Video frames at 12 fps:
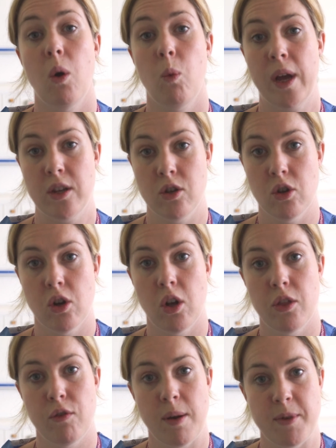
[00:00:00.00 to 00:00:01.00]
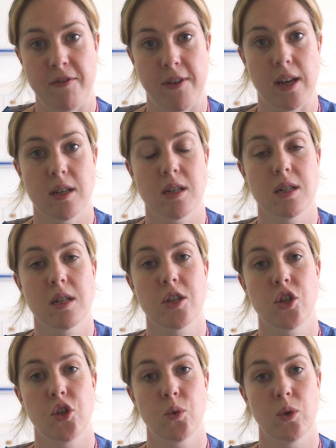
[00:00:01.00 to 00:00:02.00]
when you're on the Remifentanil,
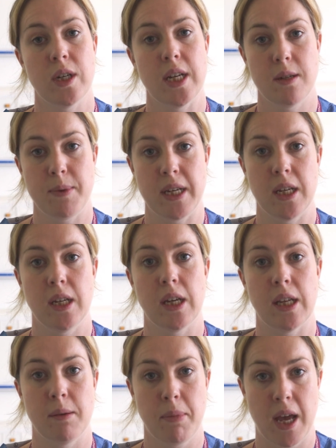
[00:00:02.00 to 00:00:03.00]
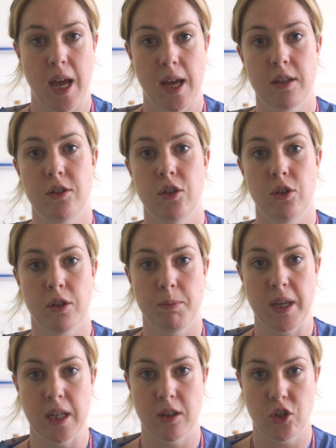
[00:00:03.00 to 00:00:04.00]
you don't need to be in bed, you can
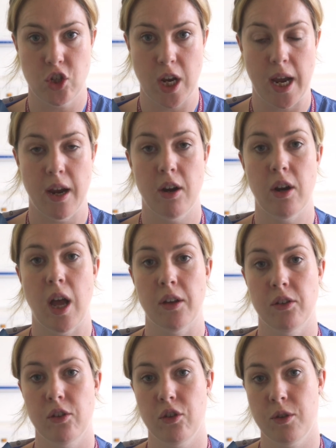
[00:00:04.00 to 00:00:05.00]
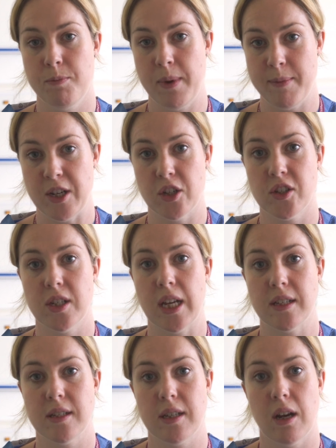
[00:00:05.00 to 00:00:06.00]
be in the chair, and the baby doesn't
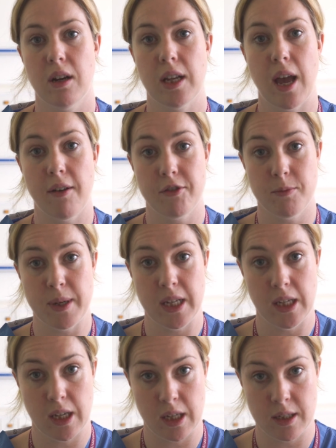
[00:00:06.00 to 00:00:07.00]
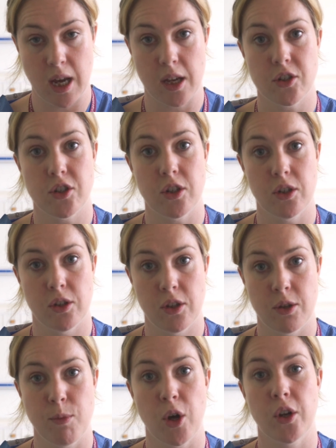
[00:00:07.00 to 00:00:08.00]
necessarily have to be attached to
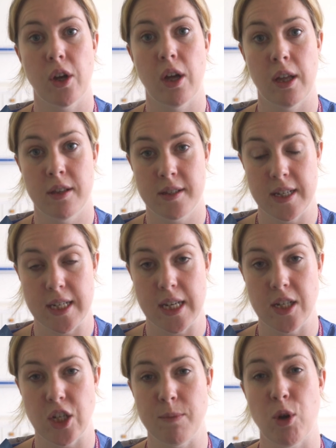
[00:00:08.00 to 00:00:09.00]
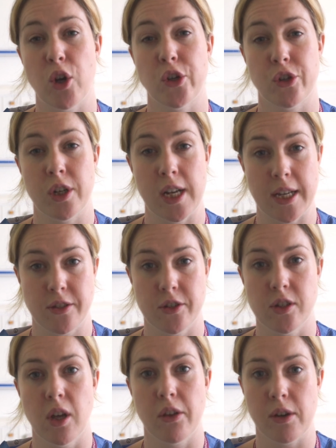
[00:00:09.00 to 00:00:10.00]
the CTG monitor unless there's
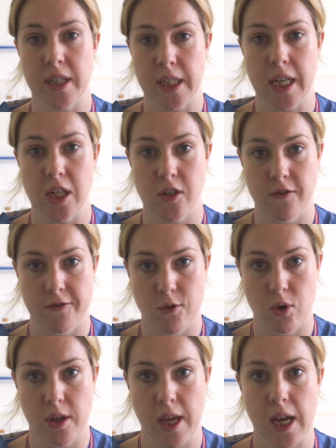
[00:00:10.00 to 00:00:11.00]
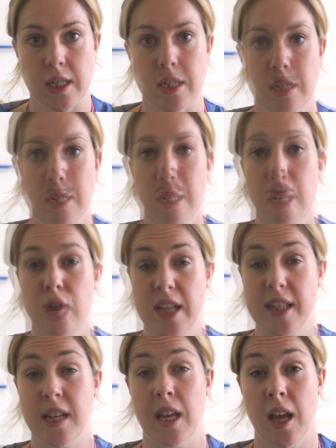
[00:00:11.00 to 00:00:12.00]
another indication for that. There
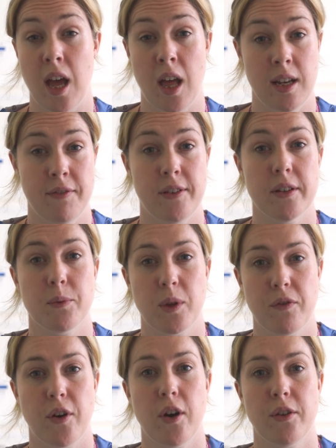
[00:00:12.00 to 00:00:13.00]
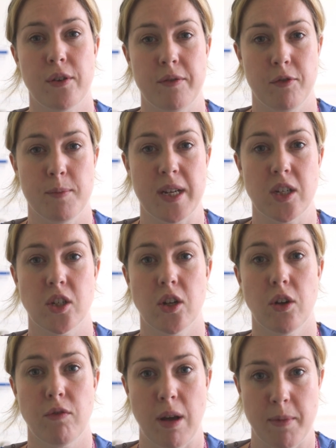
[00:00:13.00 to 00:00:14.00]
is a leaflet with further information
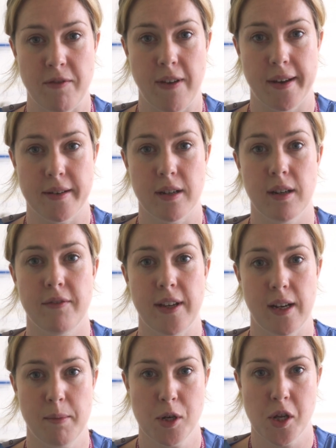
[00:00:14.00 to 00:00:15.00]
on Remifentanil available